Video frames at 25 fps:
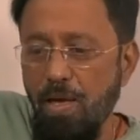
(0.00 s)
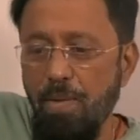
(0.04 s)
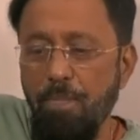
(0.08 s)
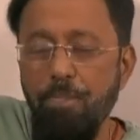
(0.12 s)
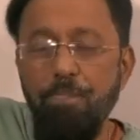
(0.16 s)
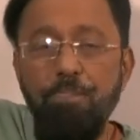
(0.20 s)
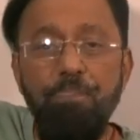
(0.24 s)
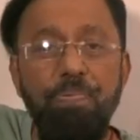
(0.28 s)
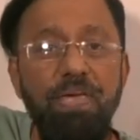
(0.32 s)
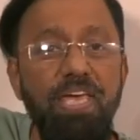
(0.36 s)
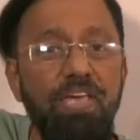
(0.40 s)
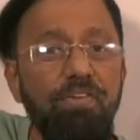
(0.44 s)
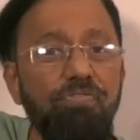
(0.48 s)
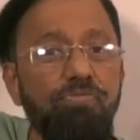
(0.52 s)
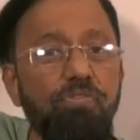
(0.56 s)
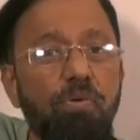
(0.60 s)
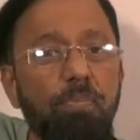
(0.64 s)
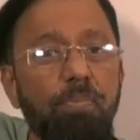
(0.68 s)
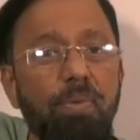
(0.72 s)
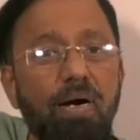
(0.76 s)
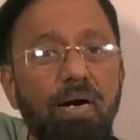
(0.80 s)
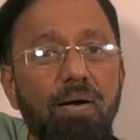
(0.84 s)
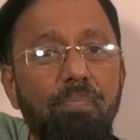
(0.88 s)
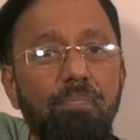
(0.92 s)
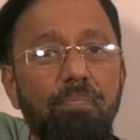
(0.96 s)
B, from
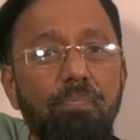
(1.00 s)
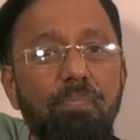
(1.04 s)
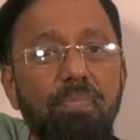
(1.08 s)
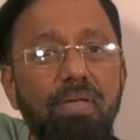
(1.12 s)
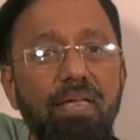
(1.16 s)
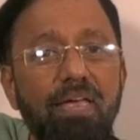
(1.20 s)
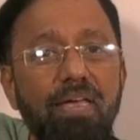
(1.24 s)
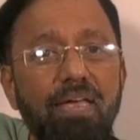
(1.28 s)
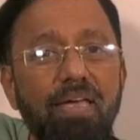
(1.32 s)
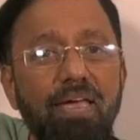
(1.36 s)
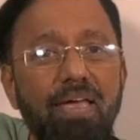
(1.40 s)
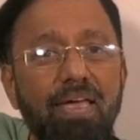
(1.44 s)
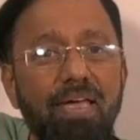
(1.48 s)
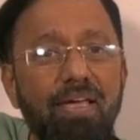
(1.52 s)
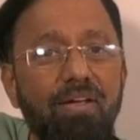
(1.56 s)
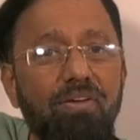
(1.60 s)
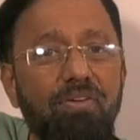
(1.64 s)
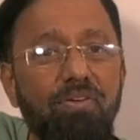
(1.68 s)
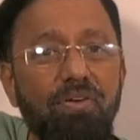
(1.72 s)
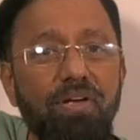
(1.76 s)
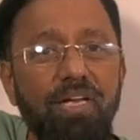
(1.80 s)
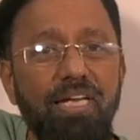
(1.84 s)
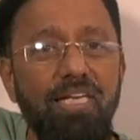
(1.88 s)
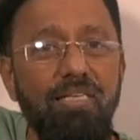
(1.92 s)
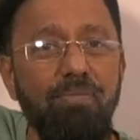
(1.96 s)
a
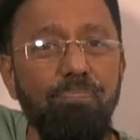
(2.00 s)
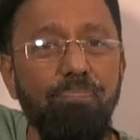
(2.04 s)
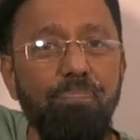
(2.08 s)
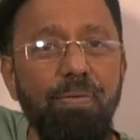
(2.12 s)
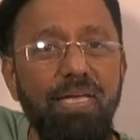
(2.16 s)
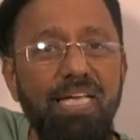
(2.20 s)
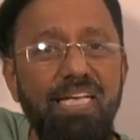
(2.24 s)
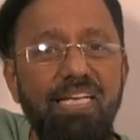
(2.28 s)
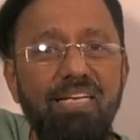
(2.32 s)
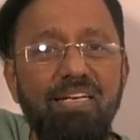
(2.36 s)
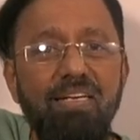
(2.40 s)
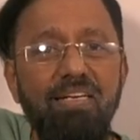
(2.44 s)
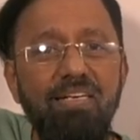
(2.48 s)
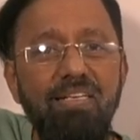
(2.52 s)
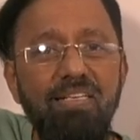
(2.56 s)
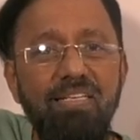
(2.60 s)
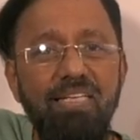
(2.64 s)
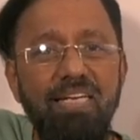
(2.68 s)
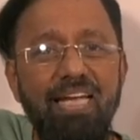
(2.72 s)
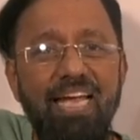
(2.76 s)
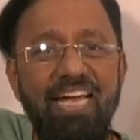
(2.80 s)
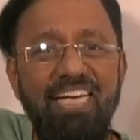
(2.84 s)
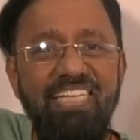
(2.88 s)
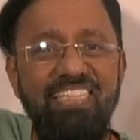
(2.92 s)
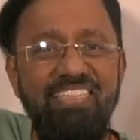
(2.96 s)
A-grade big
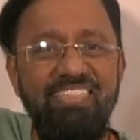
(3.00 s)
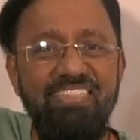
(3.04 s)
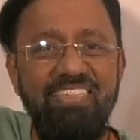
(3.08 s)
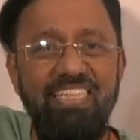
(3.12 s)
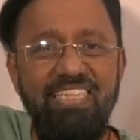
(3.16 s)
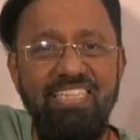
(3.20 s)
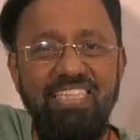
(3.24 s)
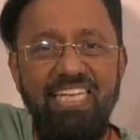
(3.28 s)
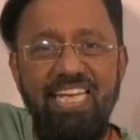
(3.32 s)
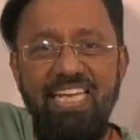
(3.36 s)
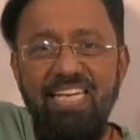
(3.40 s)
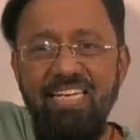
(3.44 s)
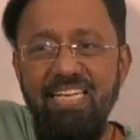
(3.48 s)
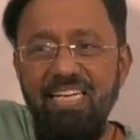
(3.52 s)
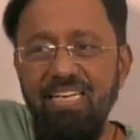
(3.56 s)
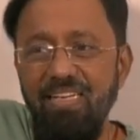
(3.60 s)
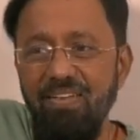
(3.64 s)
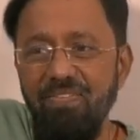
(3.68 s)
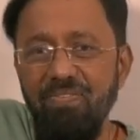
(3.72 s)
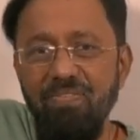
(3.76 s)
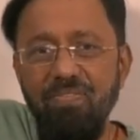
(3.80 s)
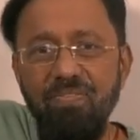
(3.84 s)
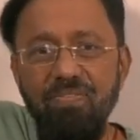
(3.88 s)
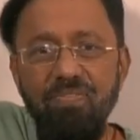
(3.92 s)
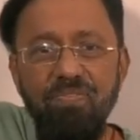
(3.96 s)
entertainer,
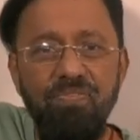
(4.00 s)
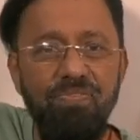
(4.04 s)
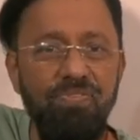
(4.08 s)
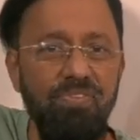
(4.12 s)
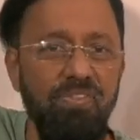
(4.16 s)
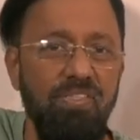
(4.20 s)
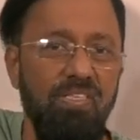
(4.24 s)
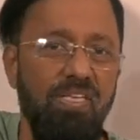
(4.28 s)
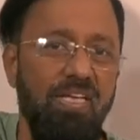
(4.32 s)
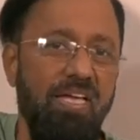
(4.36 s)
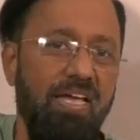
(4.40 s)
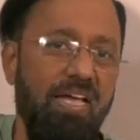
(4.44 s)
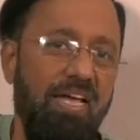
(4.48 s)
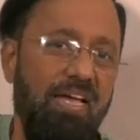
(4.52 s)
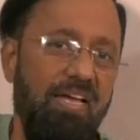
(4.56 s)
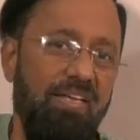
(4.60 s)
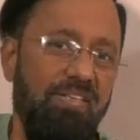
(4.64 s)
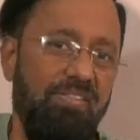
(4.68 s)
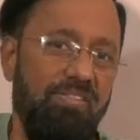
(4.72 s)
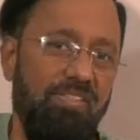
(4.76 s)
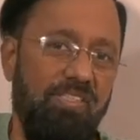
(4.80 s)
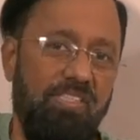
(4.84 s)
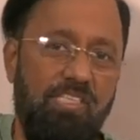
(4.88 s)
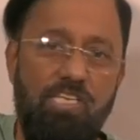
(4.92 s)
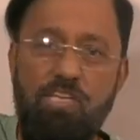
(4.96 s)

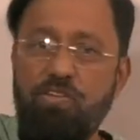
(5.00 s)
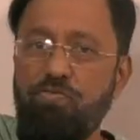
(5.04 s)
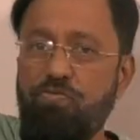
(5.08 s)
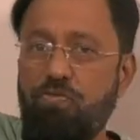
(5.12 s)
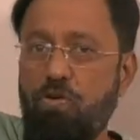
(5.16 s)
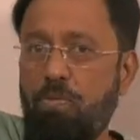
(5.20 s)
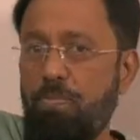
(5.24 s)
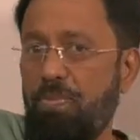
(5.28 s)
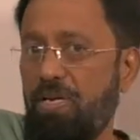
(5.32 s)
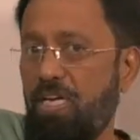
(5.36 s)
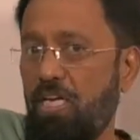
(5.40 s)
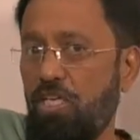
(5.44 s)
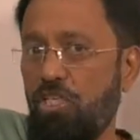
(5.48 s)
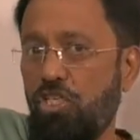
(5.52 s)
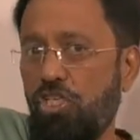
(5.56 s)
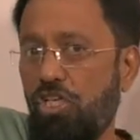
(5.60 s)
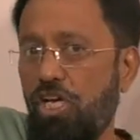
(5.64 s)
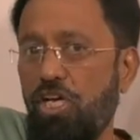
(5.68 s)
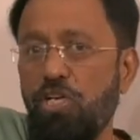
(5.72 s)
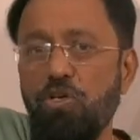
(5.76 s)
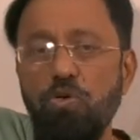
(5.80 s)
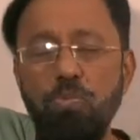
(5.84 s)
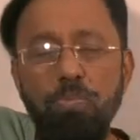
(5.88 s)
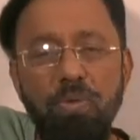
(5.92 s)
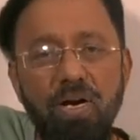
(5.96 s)
C, from an Akshay
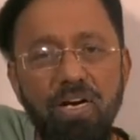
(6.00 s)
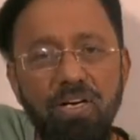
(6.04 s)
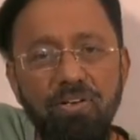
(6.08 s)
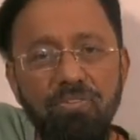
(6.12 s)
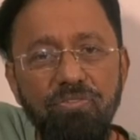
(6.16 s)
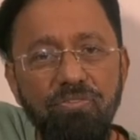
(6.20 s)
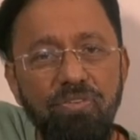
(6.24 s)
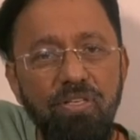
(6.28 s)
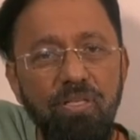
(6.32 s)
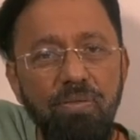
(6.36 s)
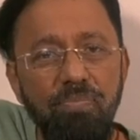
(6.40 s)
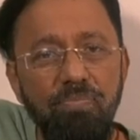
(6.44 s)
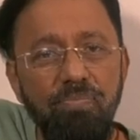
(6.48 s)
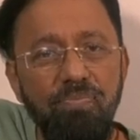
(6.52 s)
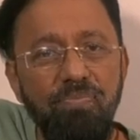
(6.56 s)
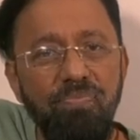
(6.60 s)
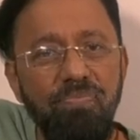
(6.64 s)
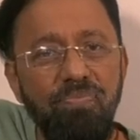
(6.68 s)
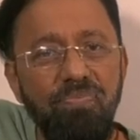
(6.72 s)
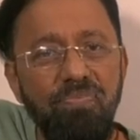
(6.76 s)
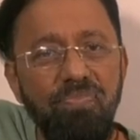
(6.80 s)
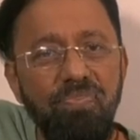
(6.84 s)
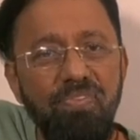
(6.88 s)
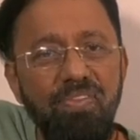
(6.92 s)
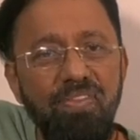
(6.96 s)
Kumar film,
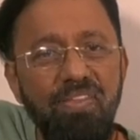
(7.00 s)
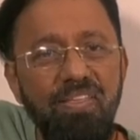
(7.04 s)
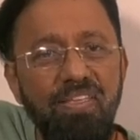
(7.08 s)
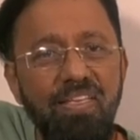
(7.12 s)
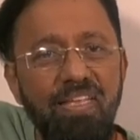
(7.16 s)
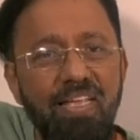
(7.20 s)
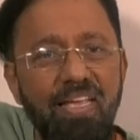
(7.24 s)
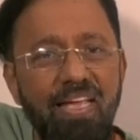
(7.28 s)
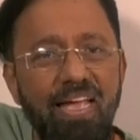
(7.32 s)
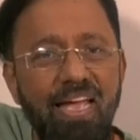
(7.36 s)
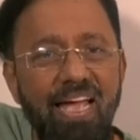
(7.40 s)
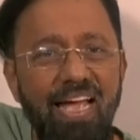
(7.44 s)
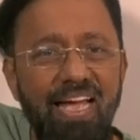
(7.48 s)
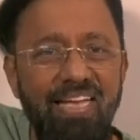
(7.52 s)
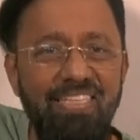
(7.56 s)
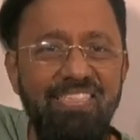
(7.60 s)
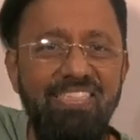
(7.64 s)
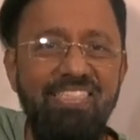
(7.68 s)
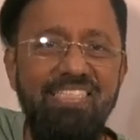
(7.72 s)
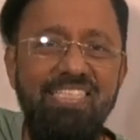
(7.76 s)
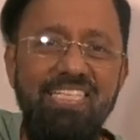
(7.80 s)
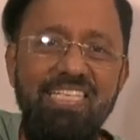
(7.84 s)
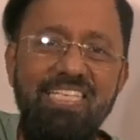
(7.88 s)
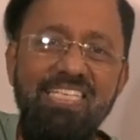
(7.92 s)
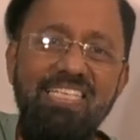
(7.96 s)
and
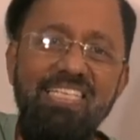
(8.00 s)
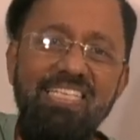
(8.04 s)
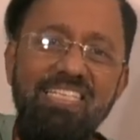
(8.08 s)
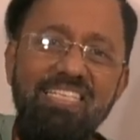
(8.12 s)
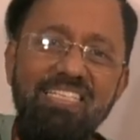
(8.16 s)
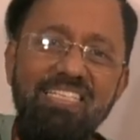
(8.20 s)
D,